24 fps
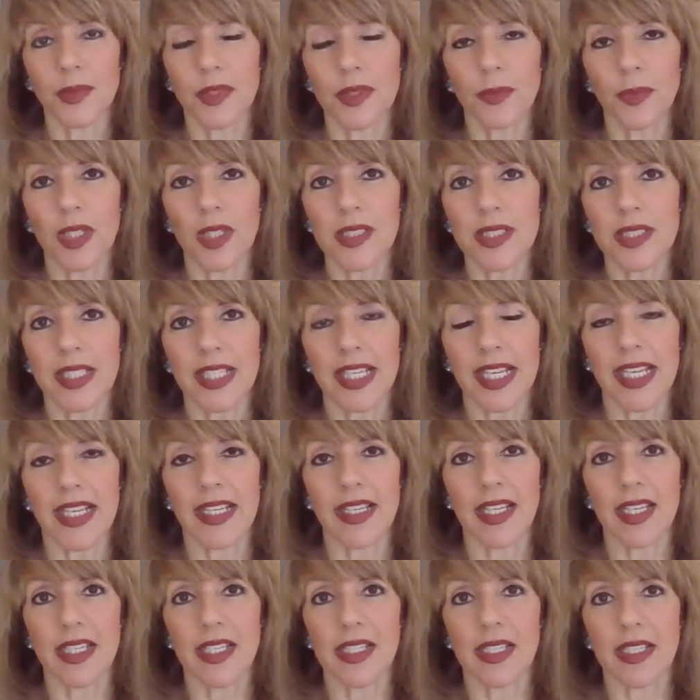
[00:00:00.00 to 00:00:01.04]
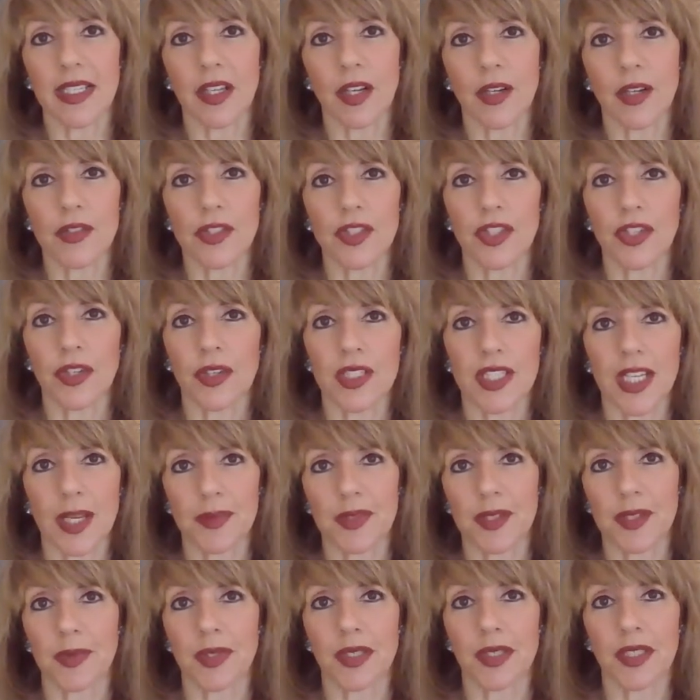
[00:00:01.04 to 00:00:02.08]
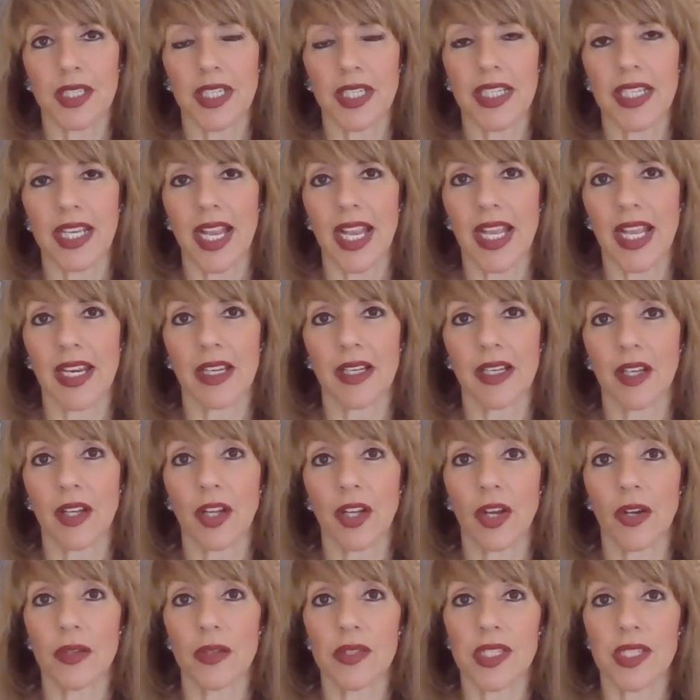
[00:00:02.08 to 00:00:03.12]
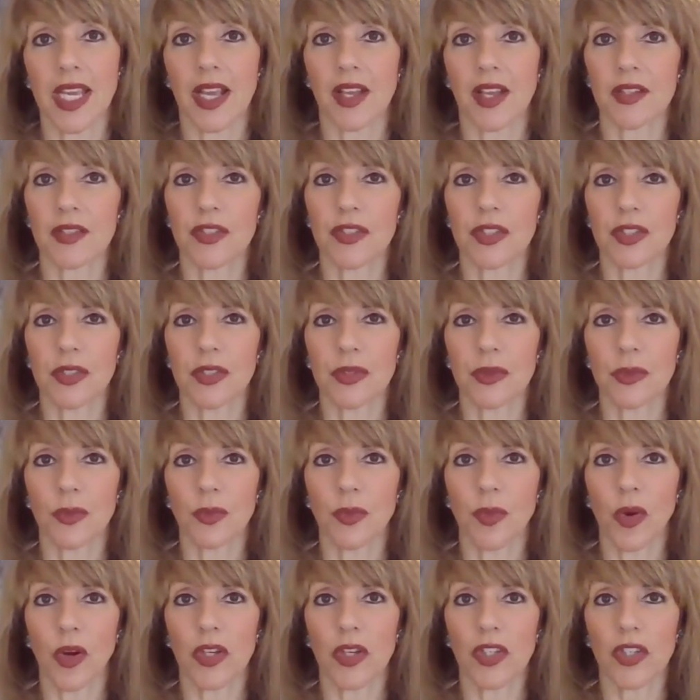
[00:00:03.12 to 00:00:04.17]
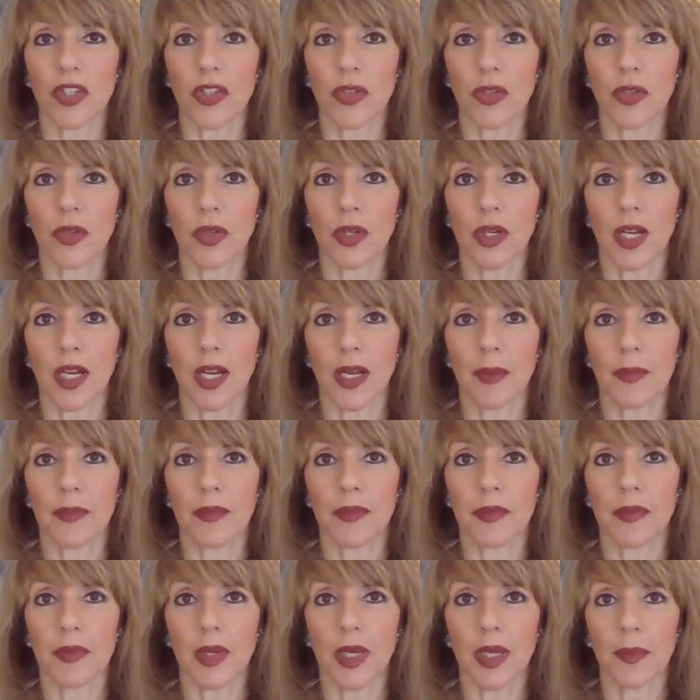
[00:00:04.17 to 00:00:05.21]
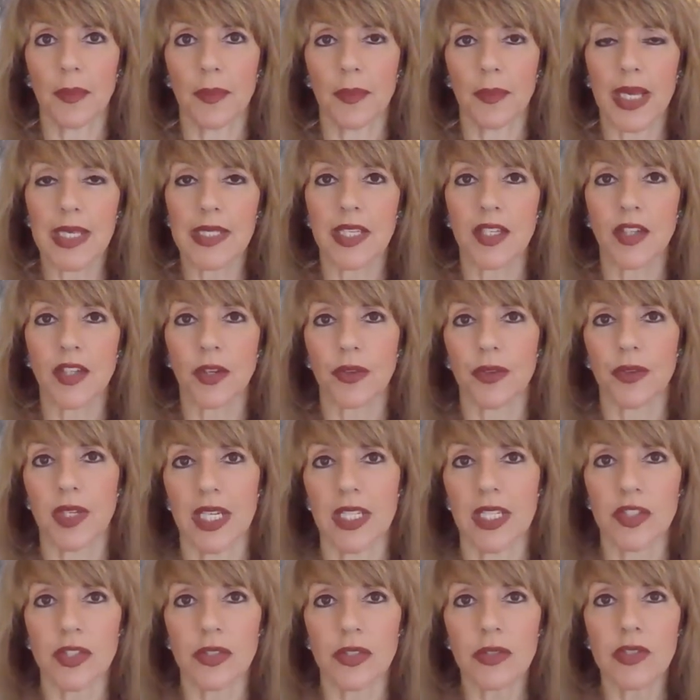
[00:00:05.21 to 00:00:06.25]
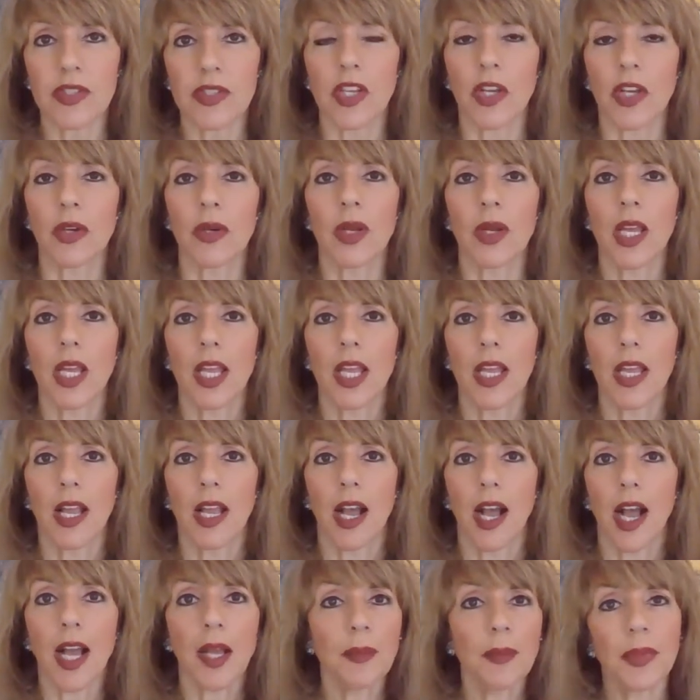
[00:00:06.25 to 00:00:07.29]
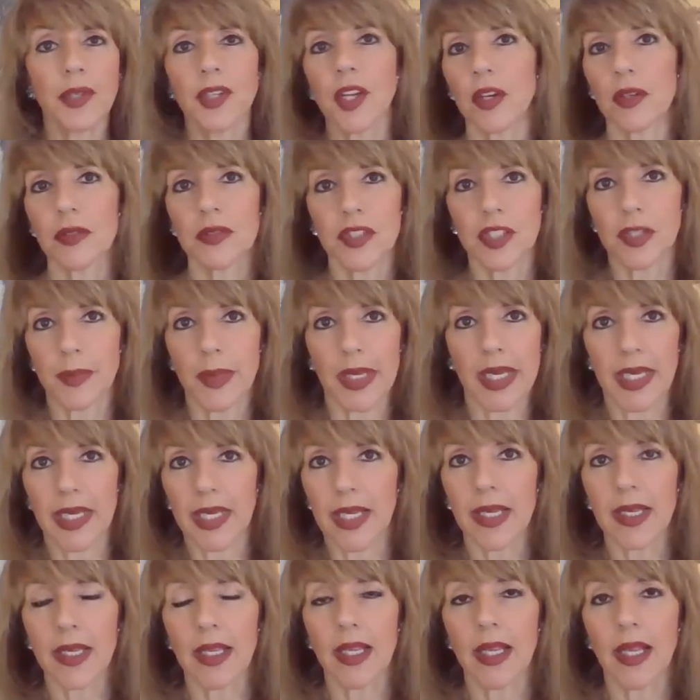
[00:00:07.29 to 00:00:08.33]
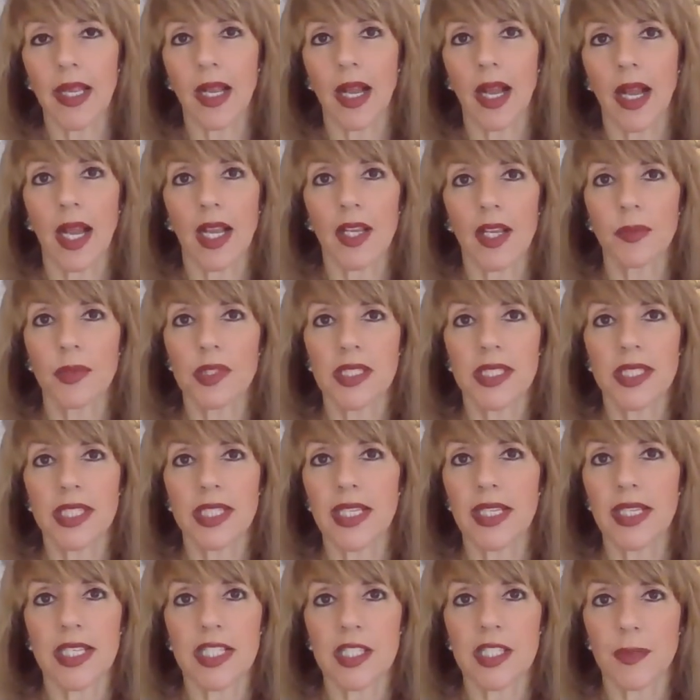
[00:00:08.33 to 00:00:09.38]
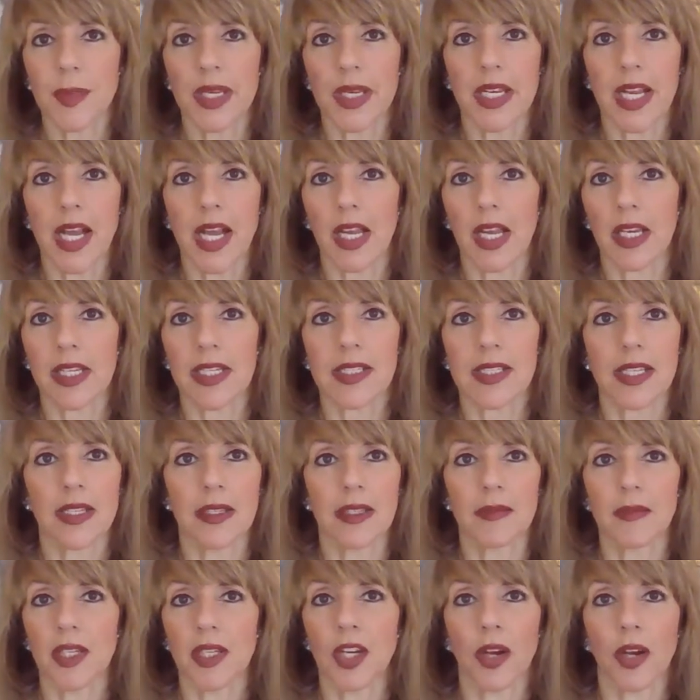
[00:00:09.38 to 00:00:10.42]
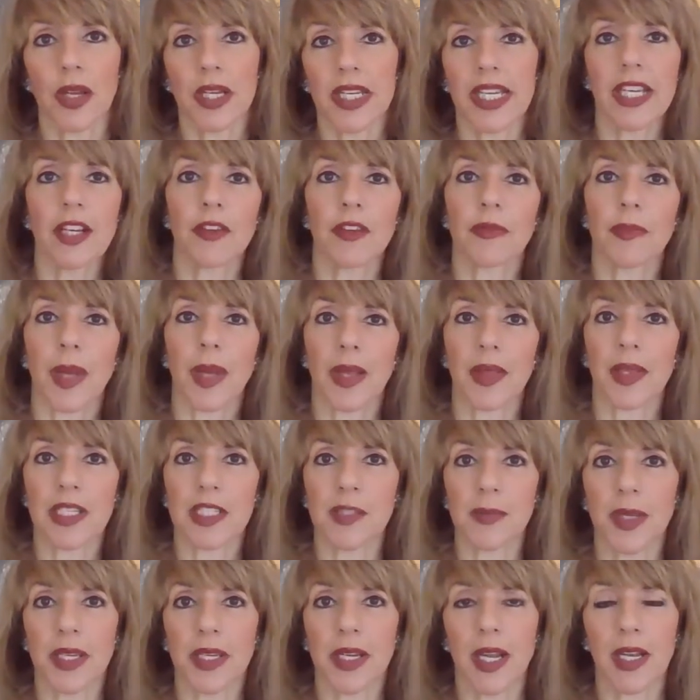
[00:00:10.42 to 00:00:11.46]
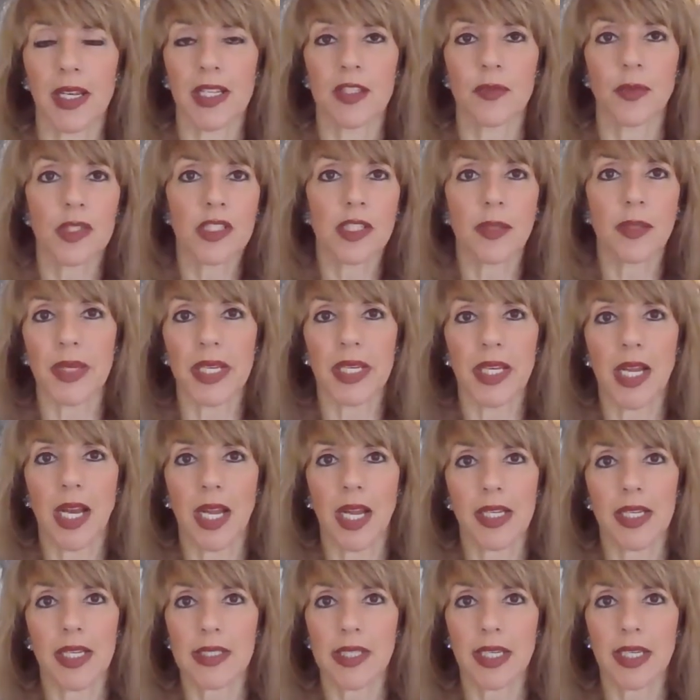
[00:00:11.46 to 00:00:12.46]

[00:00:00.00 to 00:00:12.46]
Well, once again, it goes to your adaptability, and it goes down to what you're basing your credentials. So unbeknown to me, I would see these biennales and, you know, I'd hear about these biennales. What's a biennale?